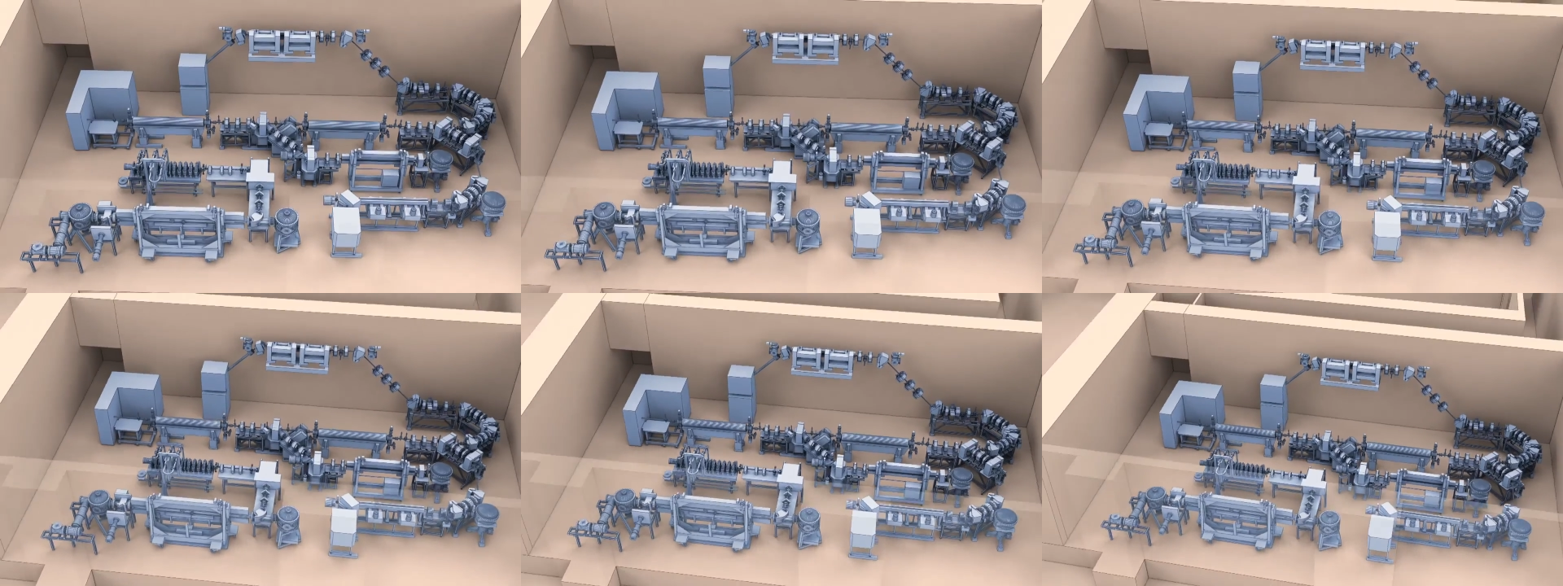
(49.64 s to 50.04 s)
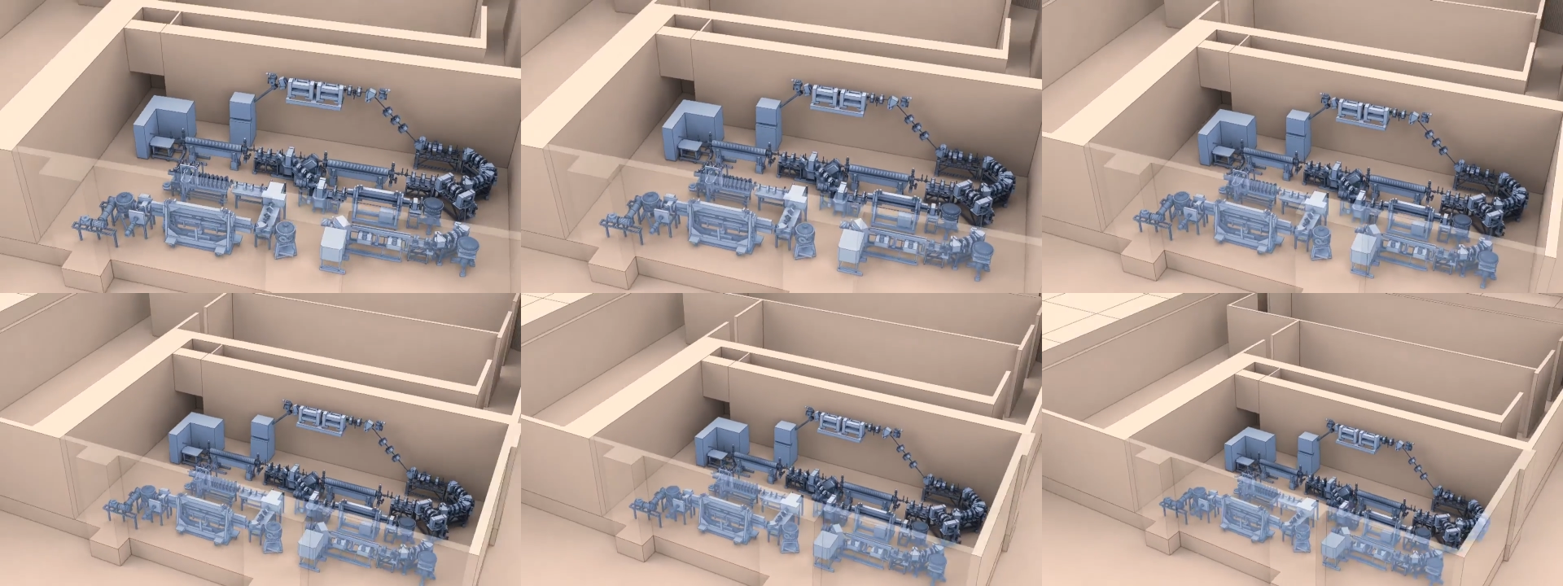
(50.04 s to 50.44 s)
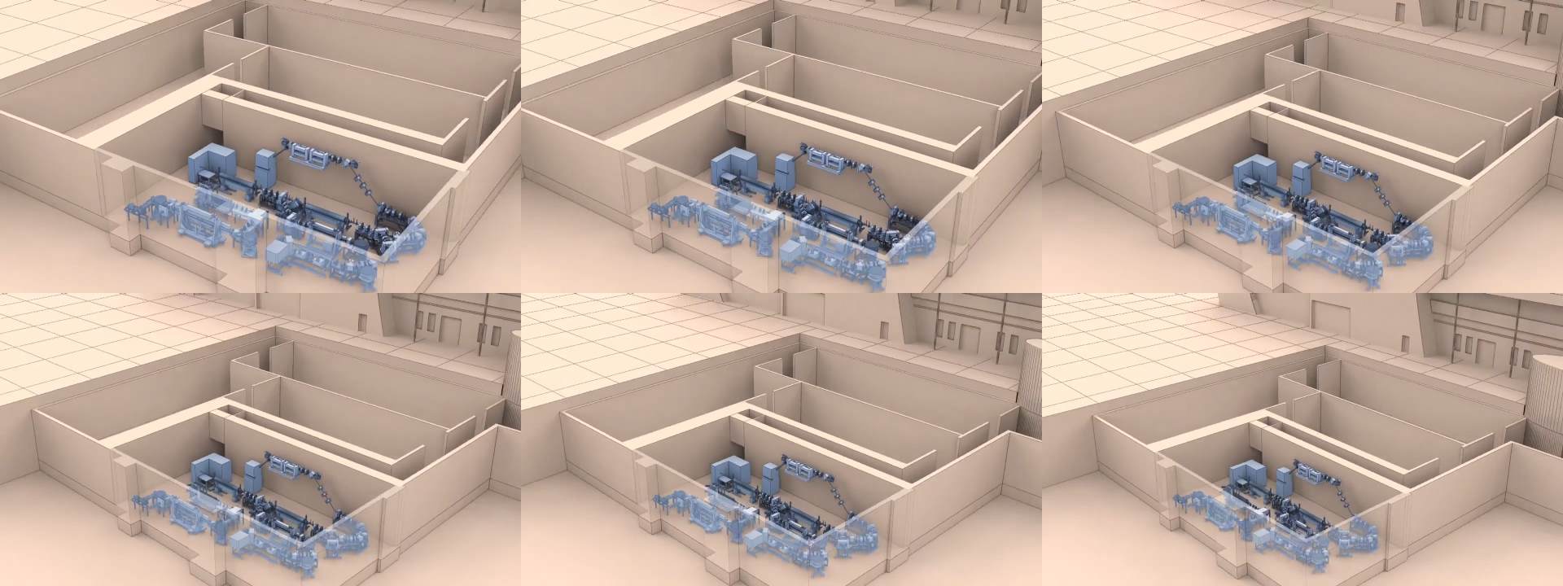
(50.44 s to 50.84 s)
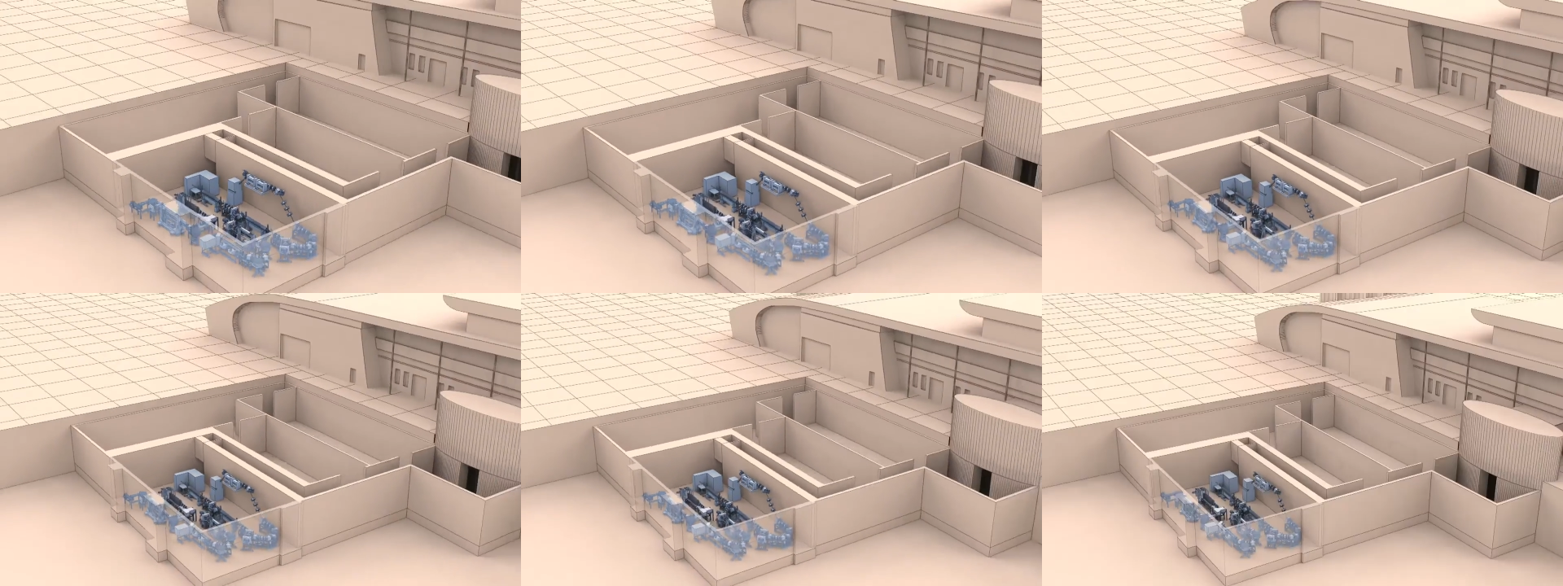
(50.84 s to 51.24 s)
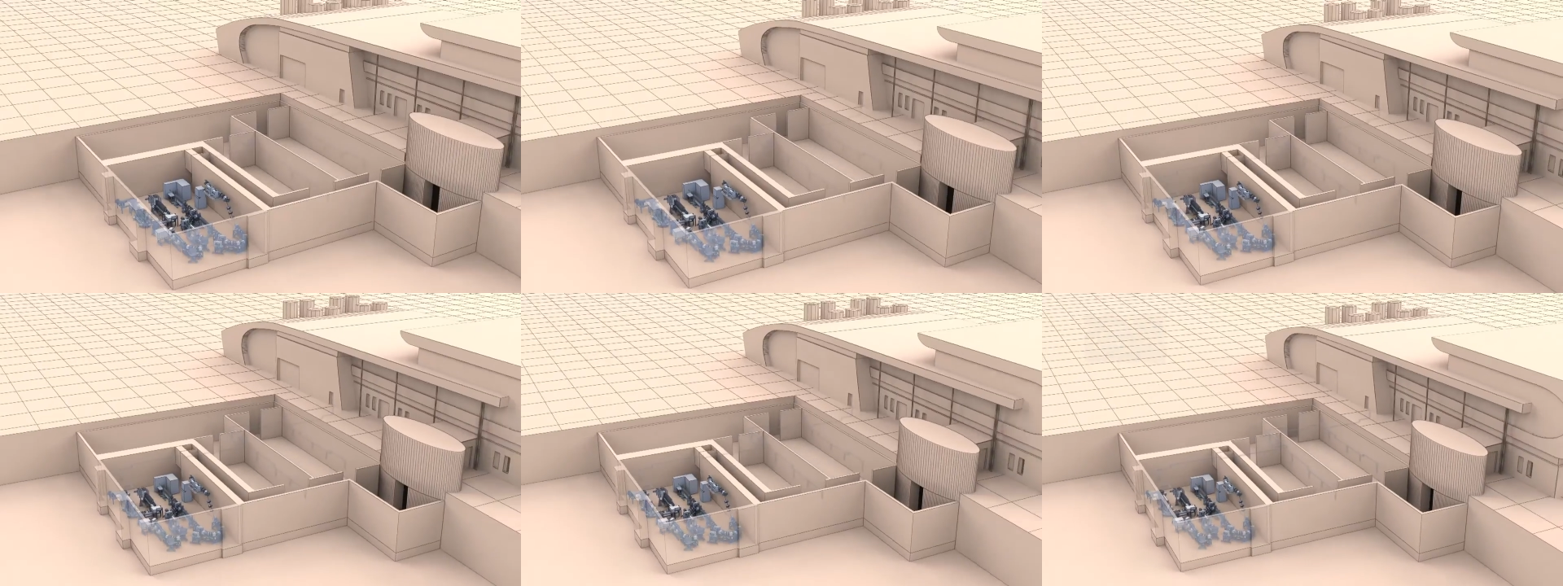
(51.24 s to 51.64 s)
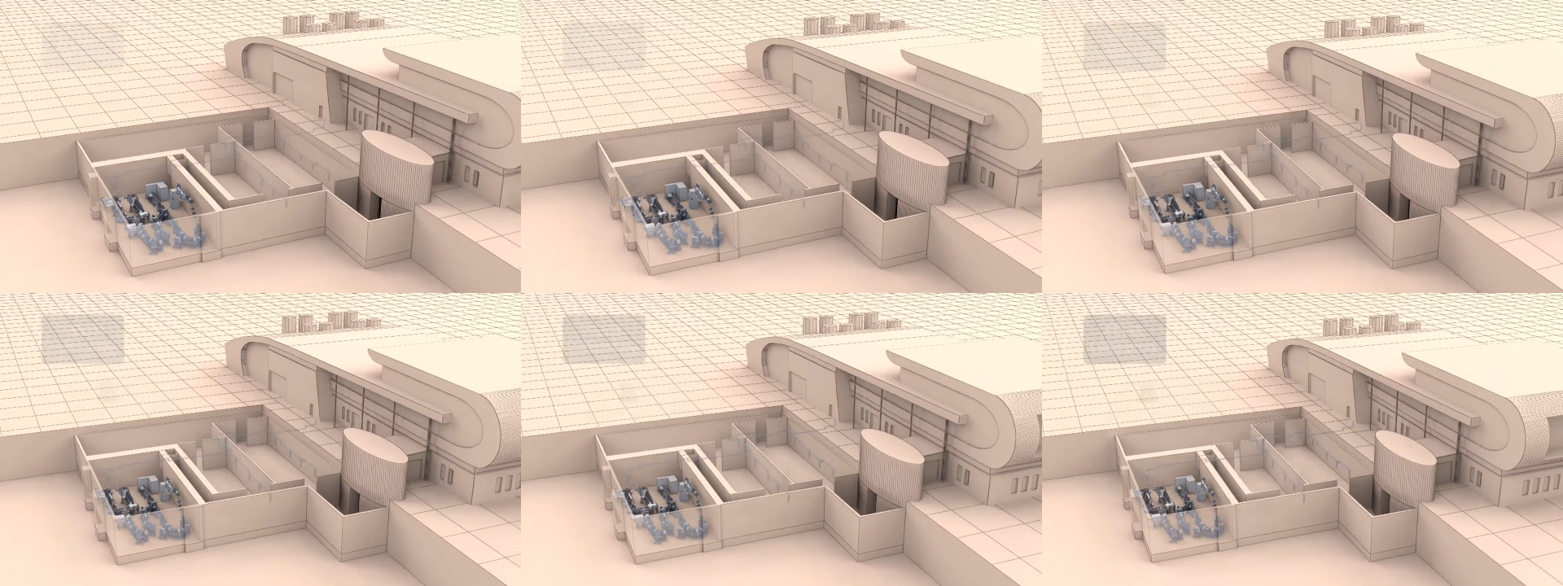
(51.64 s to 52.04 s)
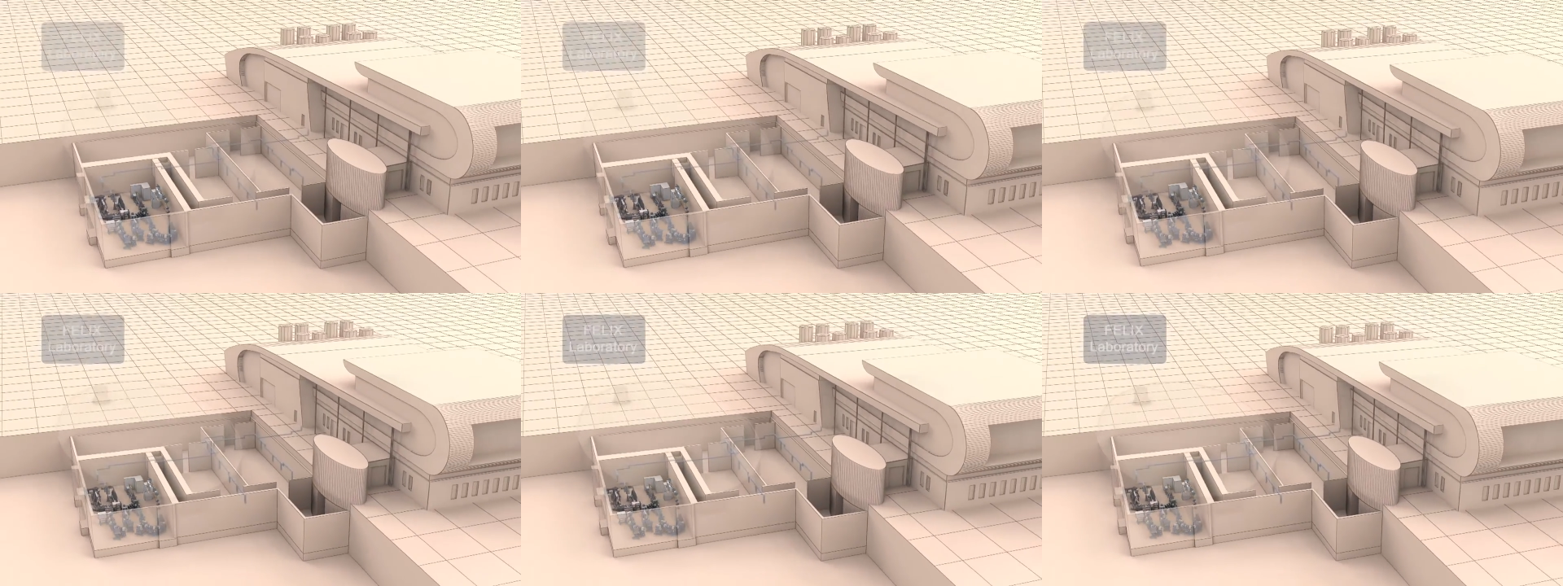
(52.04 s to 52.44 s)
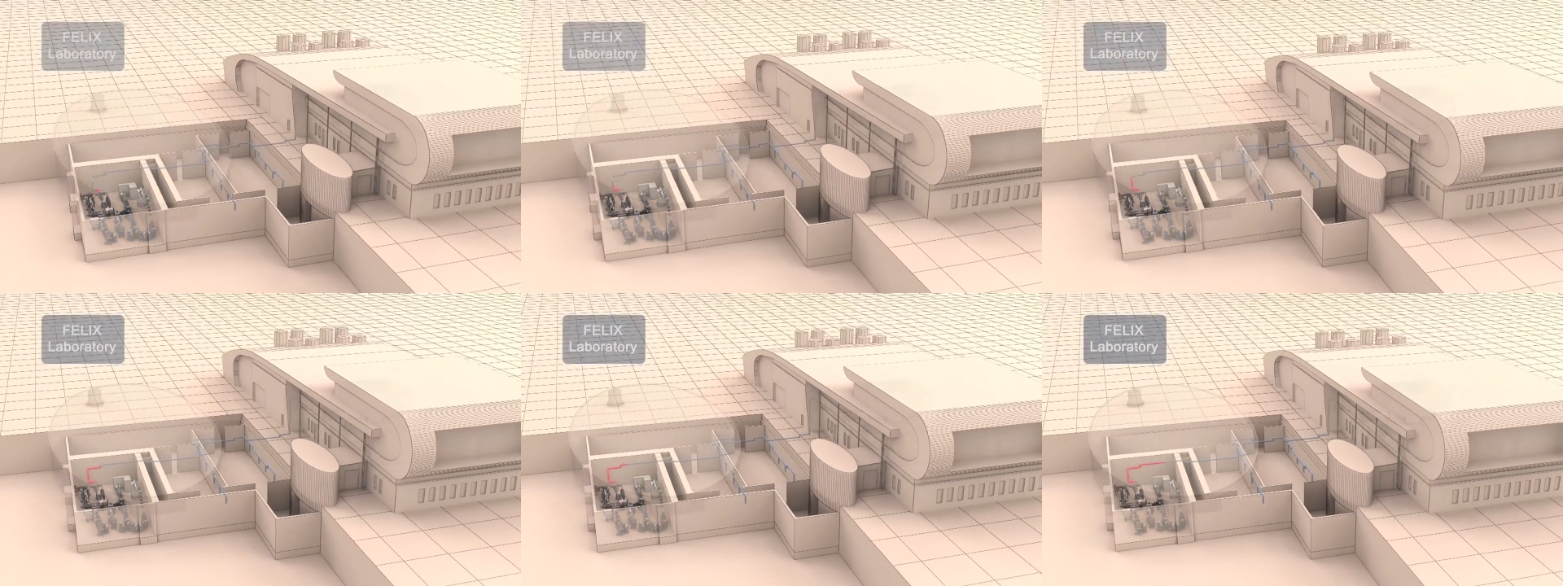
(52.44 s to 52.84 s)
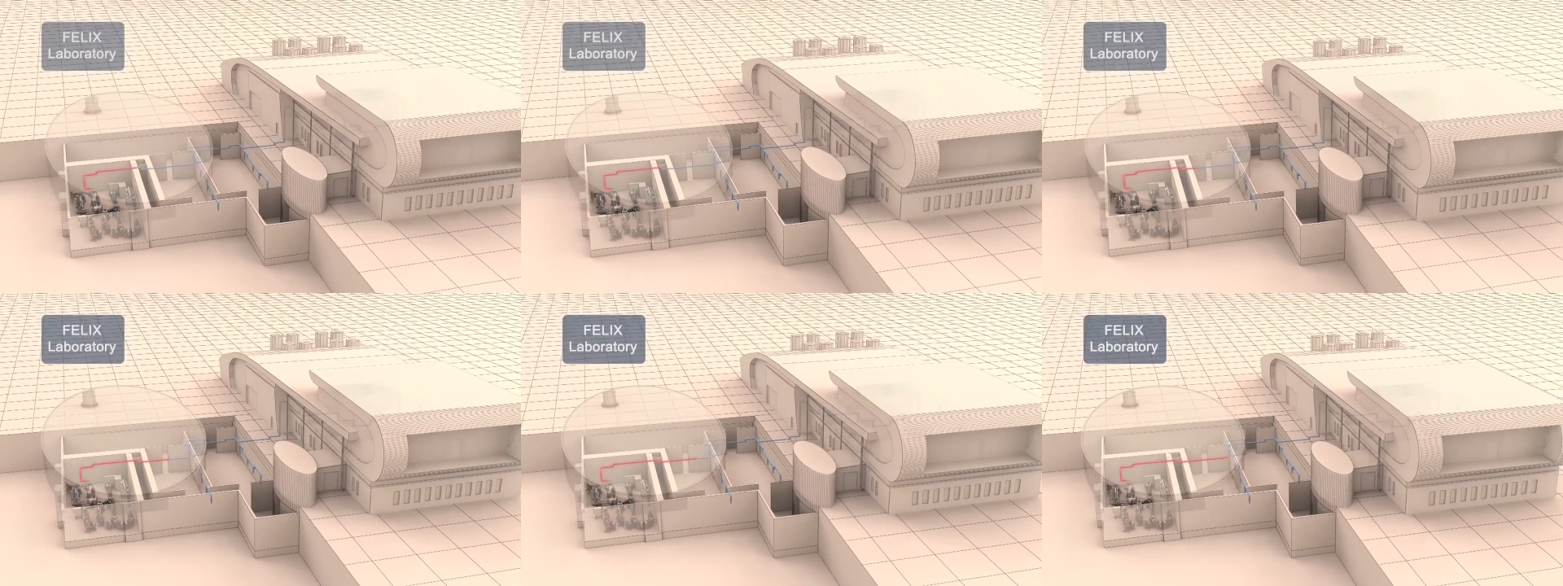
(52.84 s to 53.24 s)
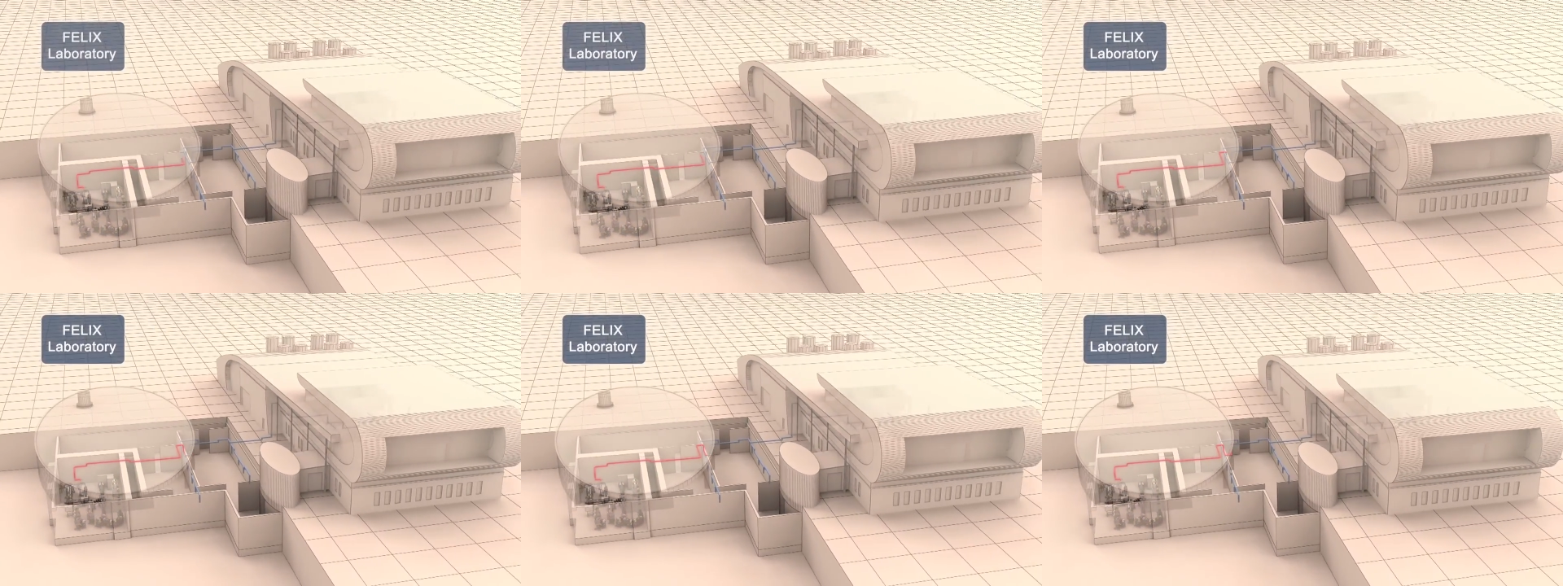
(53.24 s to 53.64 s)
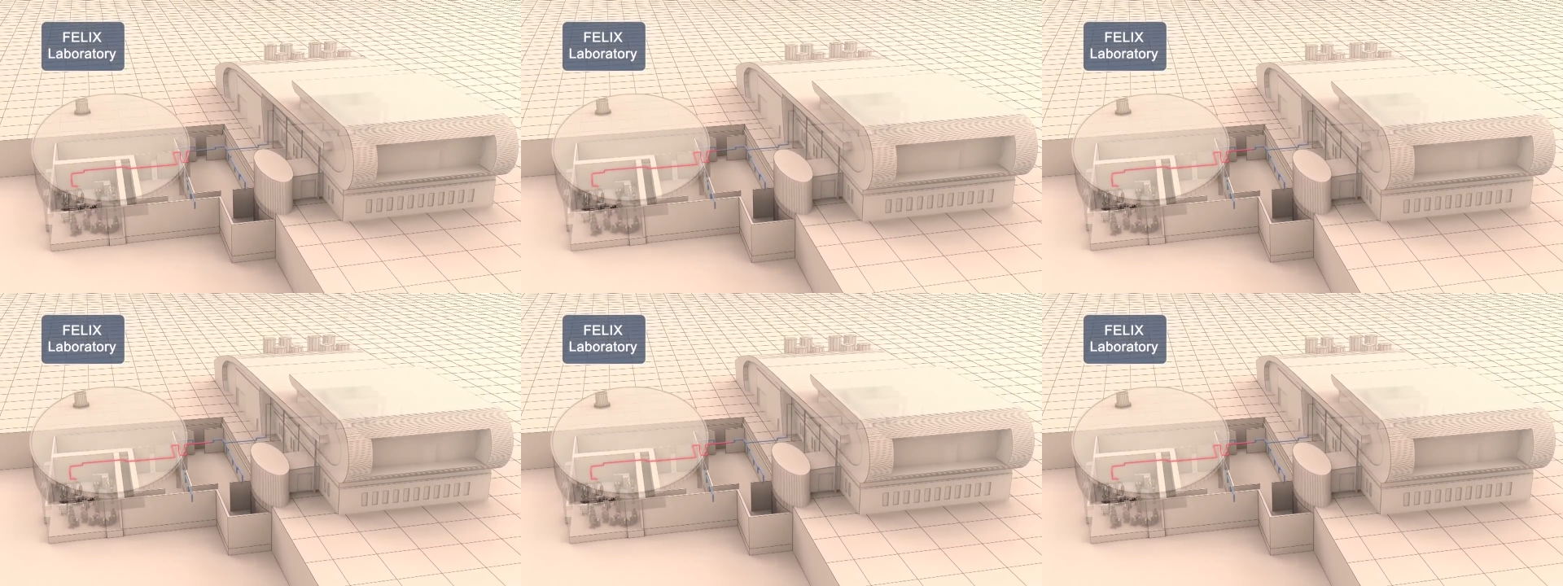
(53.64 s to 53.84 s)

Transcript: (no speaker visible)